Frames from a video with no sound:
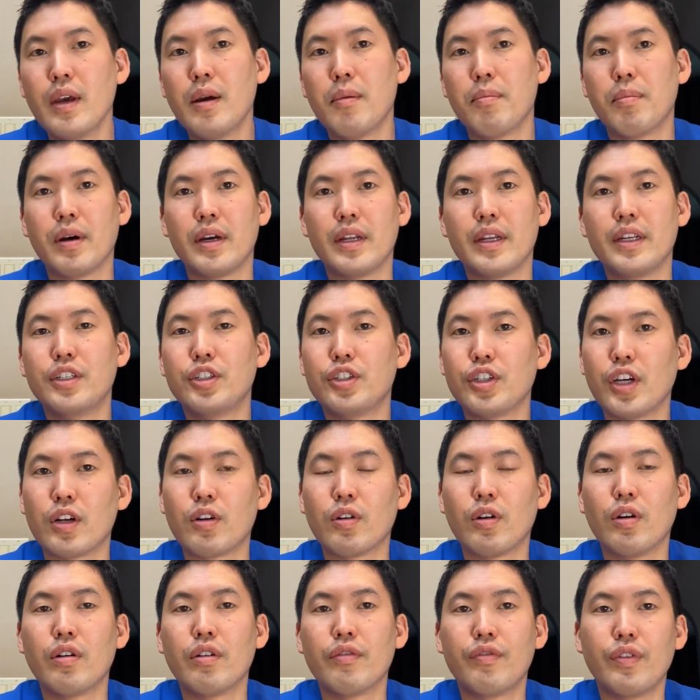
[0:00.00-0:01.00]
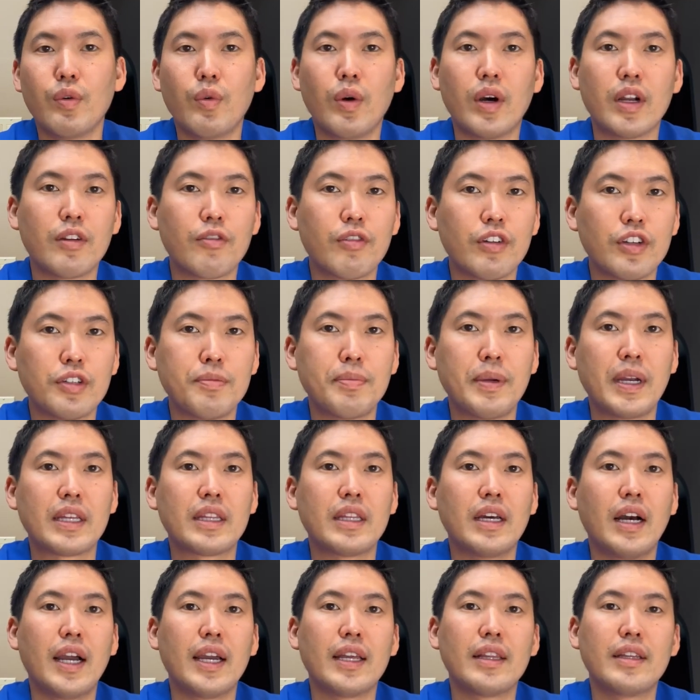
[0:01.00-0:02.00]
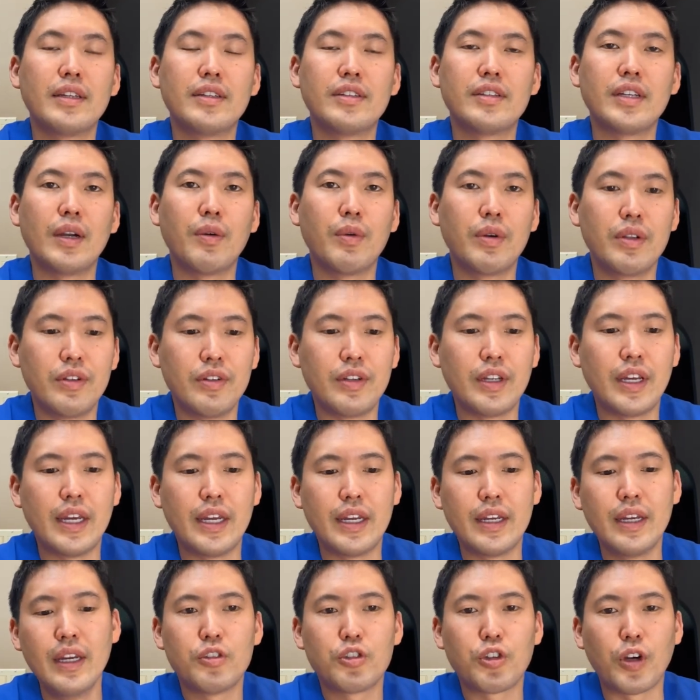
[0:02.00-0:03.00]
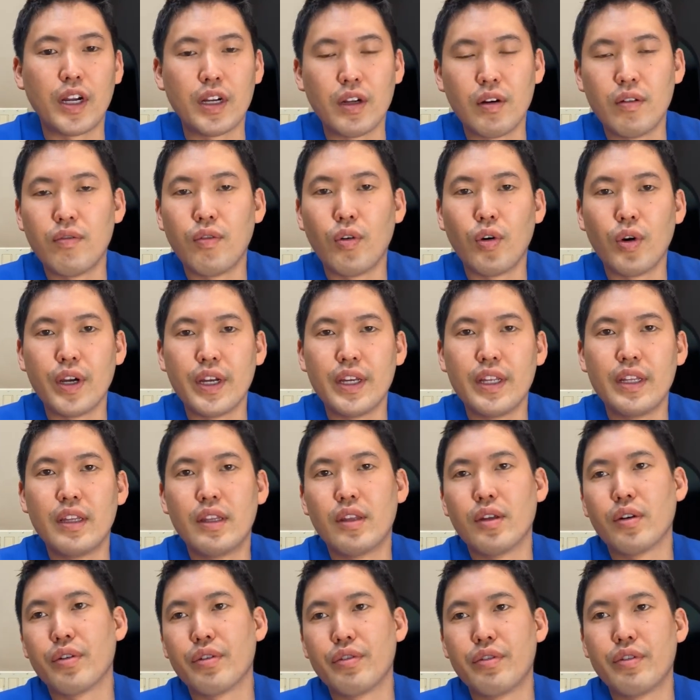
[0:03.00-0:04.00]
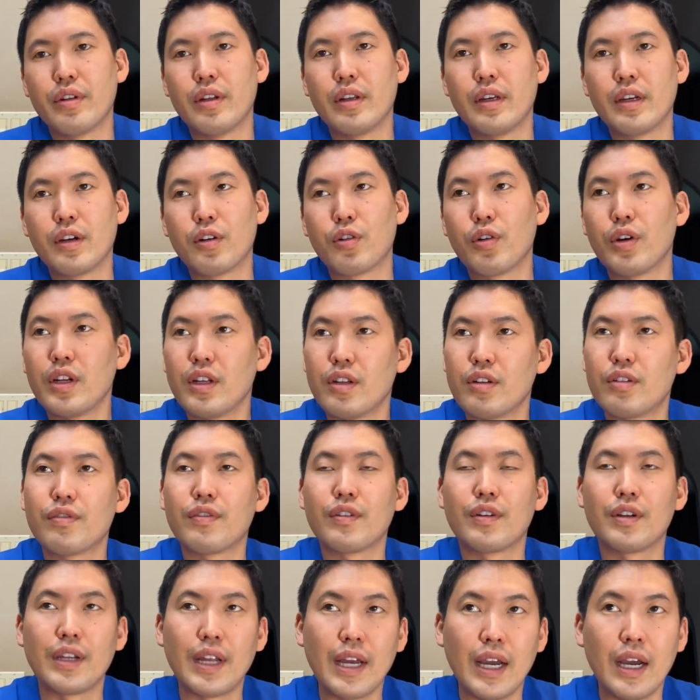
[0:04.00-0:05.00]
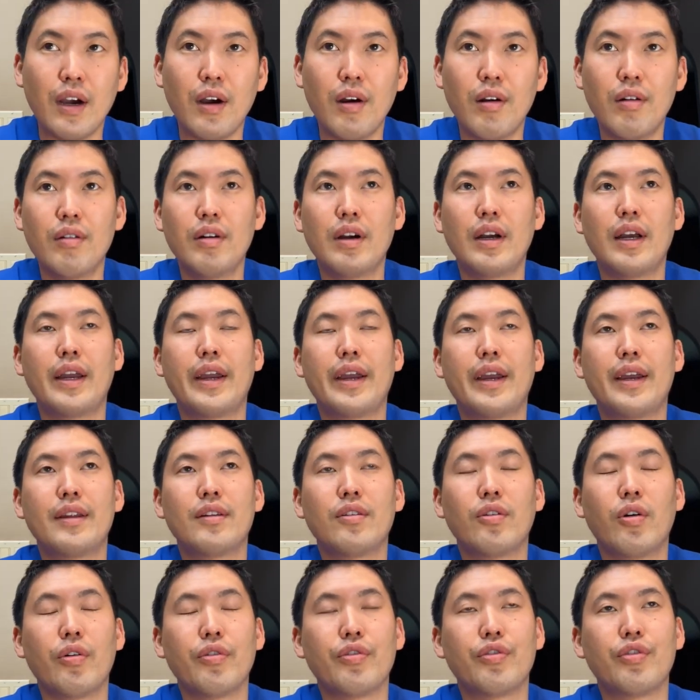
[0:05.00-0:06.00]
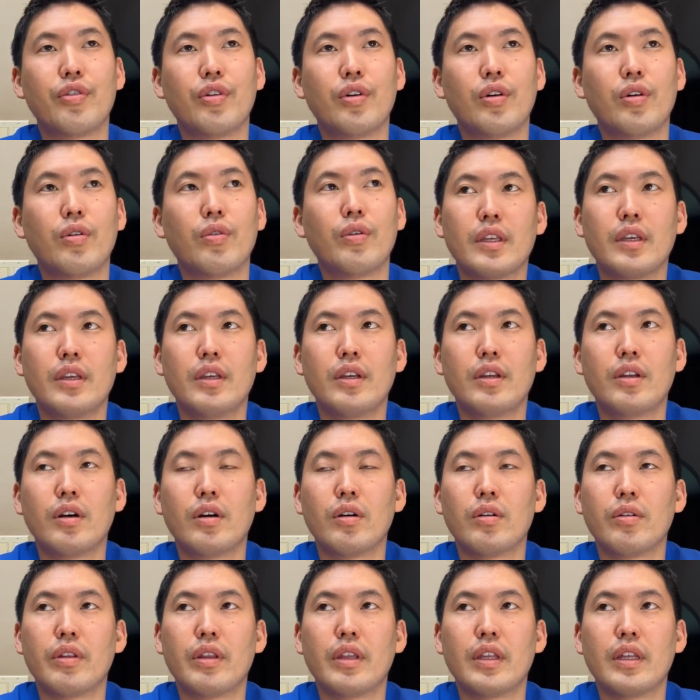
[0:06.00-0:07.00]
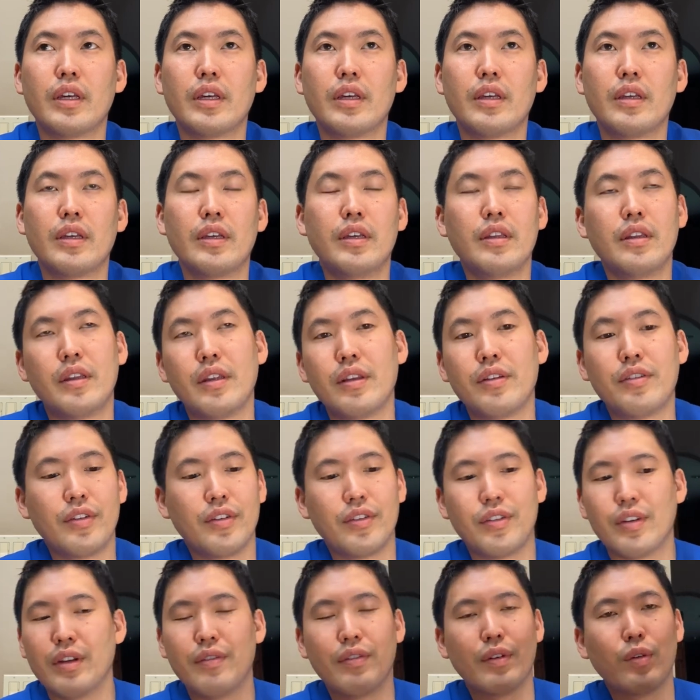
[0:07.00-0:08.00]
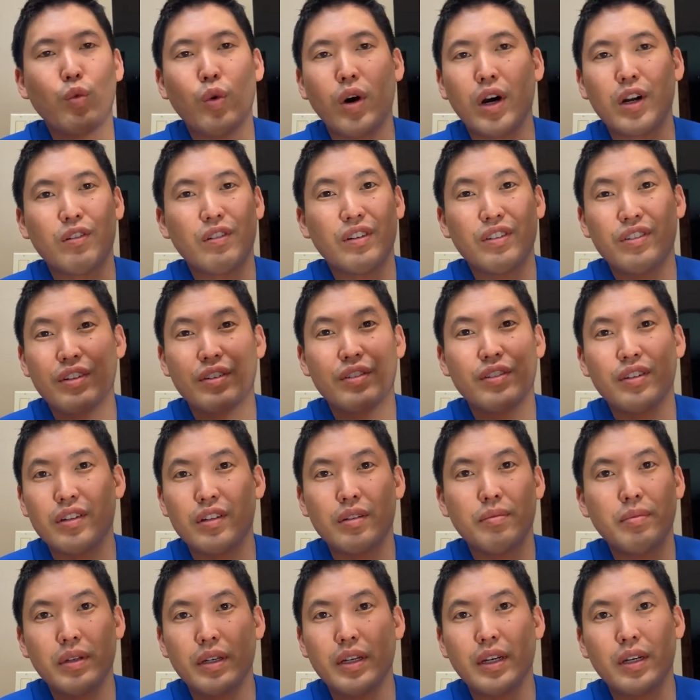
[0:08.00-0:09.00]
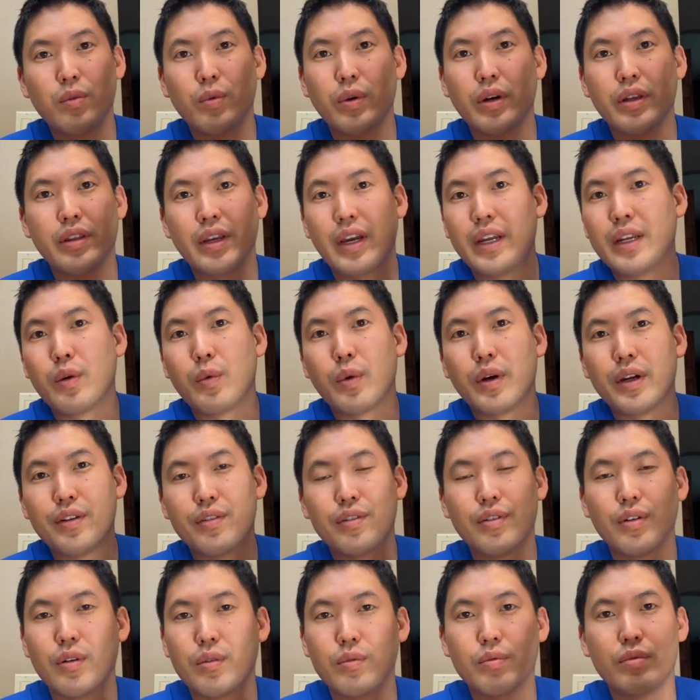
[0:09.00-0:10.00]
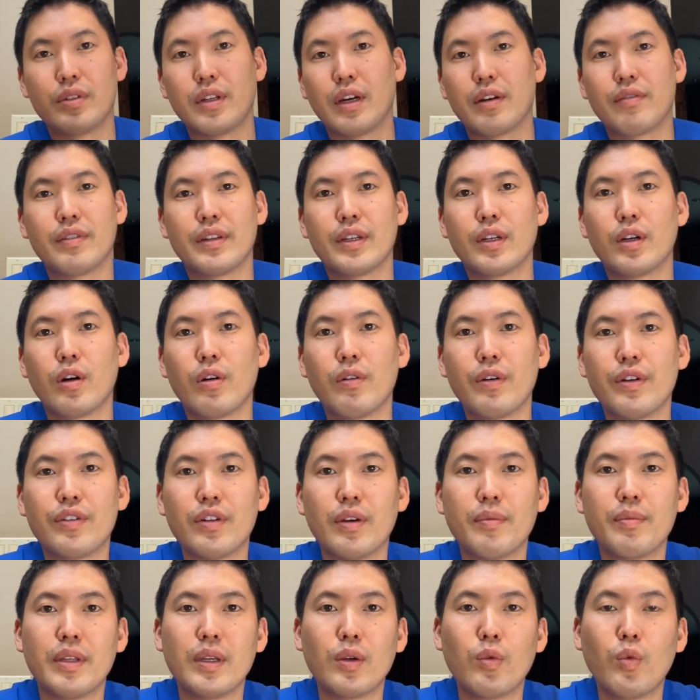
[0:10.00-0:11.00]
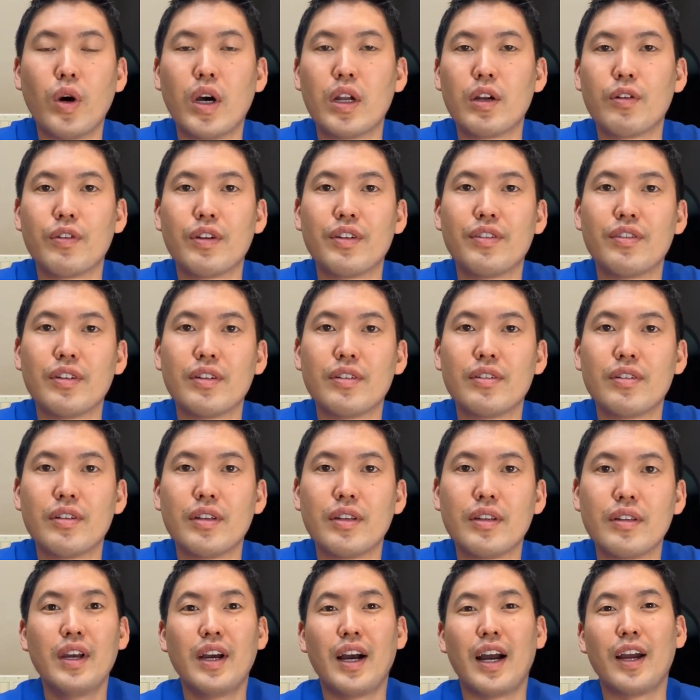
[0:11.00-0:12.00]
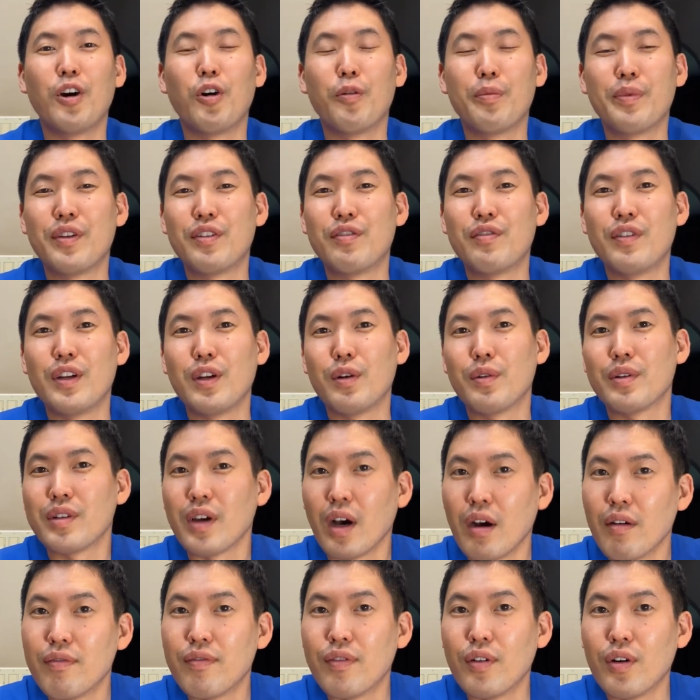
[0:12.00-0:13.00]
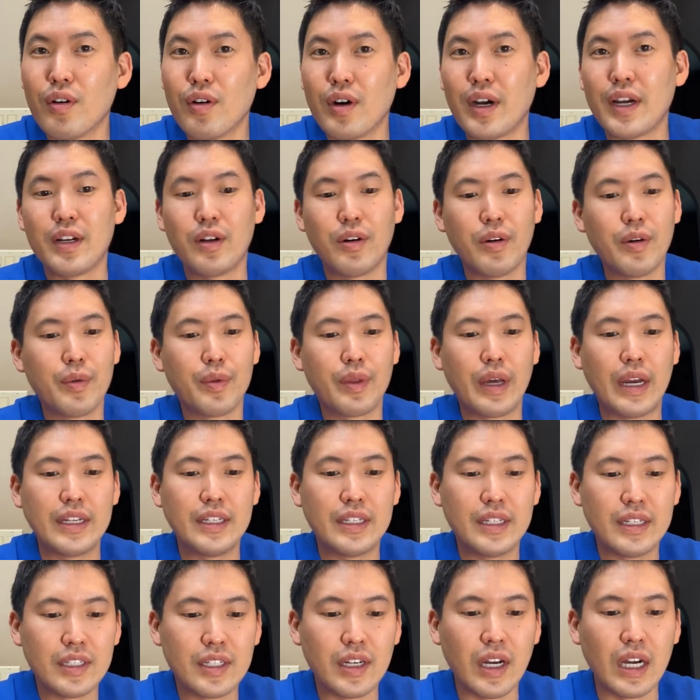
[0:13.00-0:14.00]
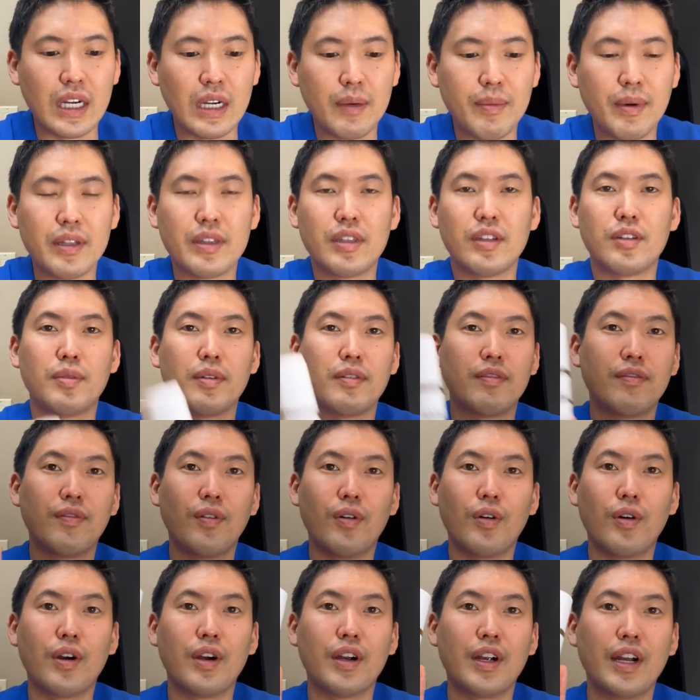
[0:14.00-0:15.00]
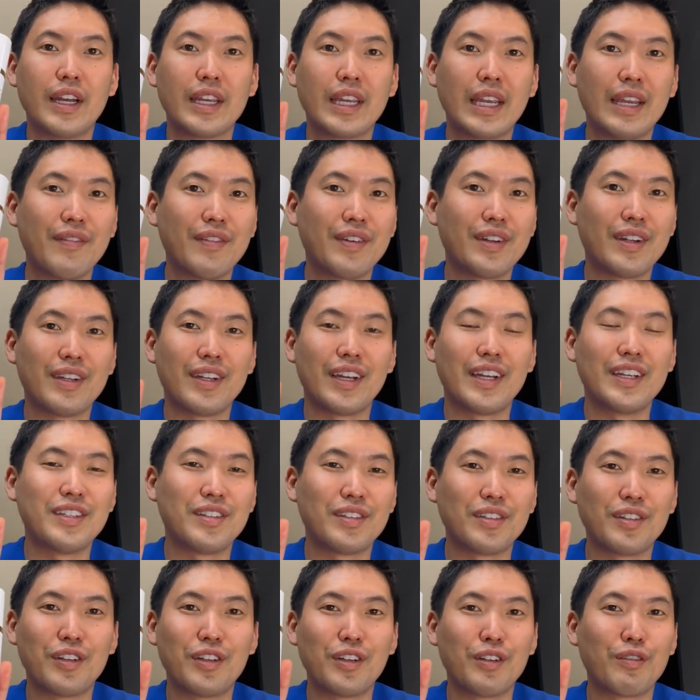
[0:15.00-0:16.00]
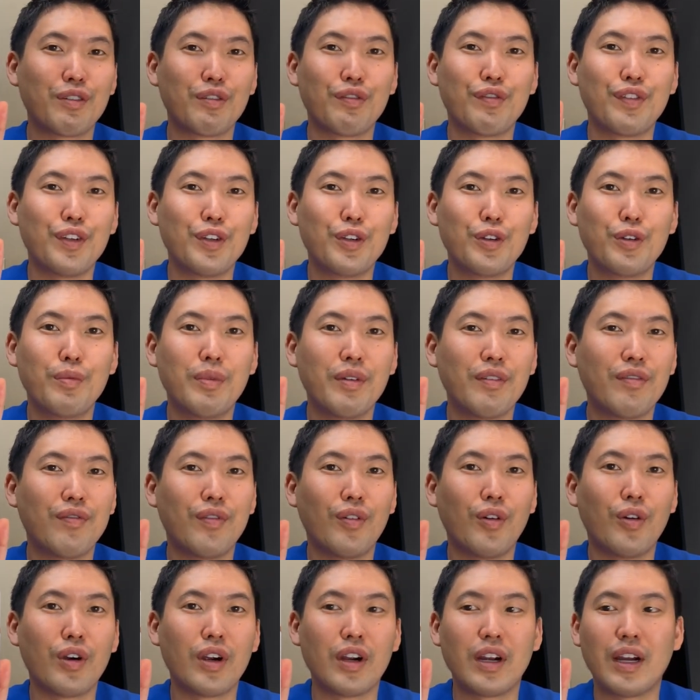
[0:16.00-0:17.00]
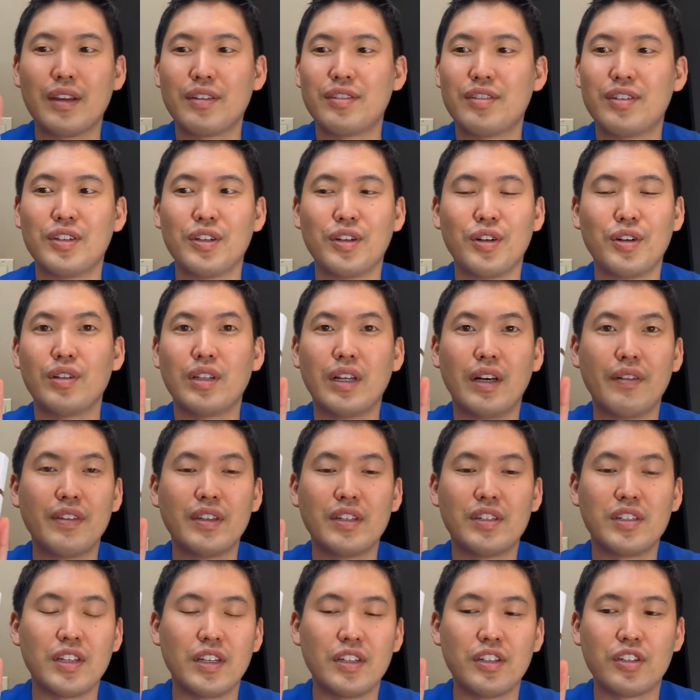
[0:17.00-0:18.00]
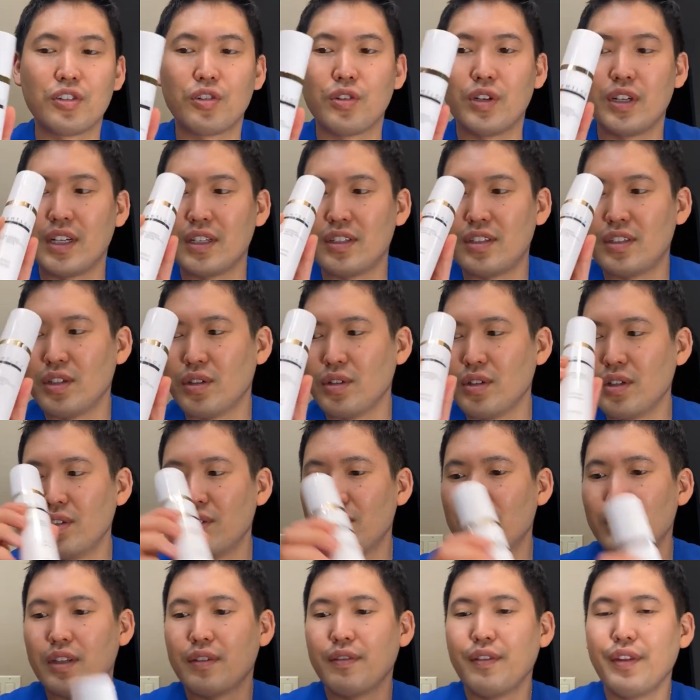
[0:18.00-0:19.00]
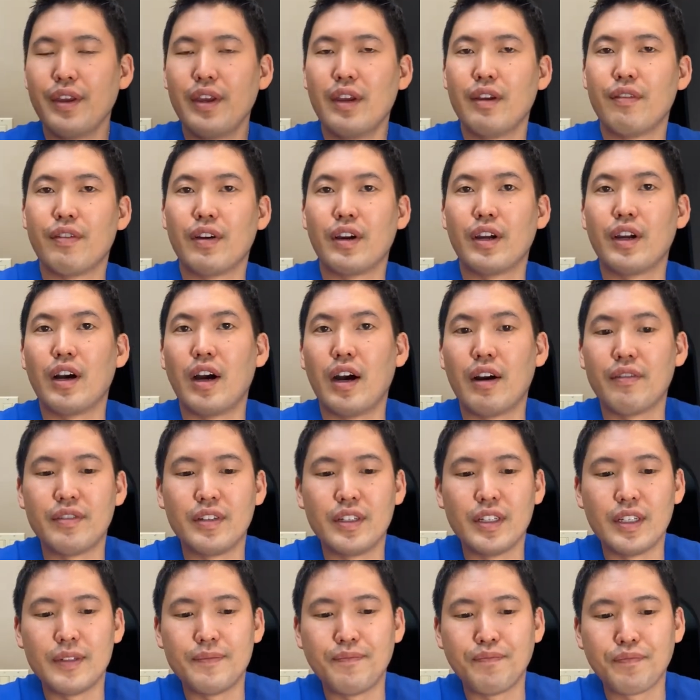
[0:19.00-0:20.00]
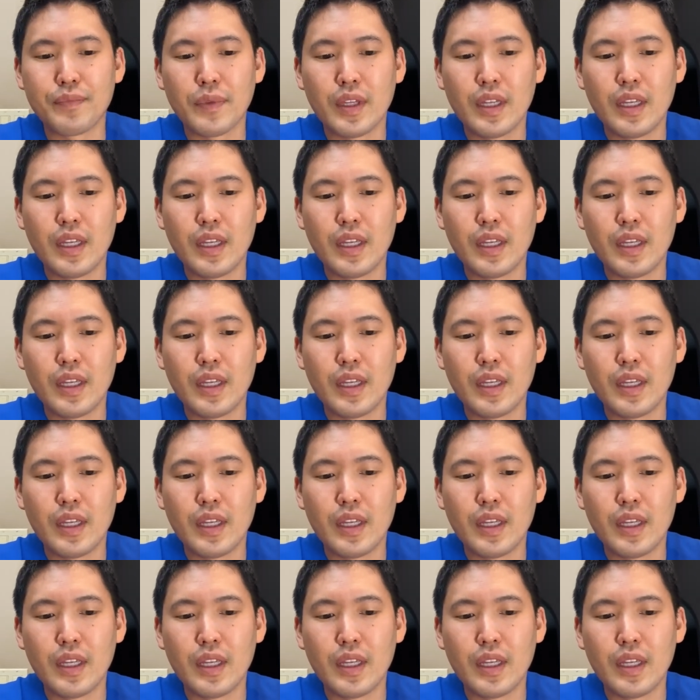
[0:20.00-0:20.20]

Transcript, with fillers: But in general, if you want to respect the islands, I would say try to avoid those ingredients for now. And also, you know, the this is even water resistant to begin with anyway. So definitely go with something water resistant. I hope this video was helpful. I know I did talk about this before. I gave it a nice, good review before. I still love this sunscreen. I still use it very often.